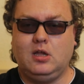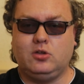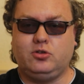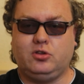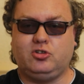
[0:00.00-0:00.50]

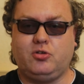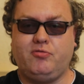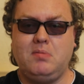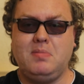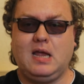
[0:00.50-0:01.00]
So there's a
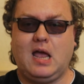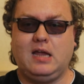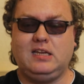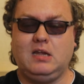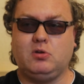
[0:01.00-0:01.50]
filming
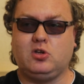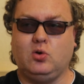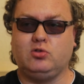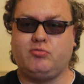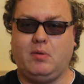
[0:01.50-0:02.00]
idea which
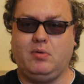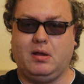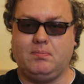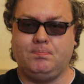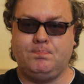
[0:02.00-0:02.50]
goes round it.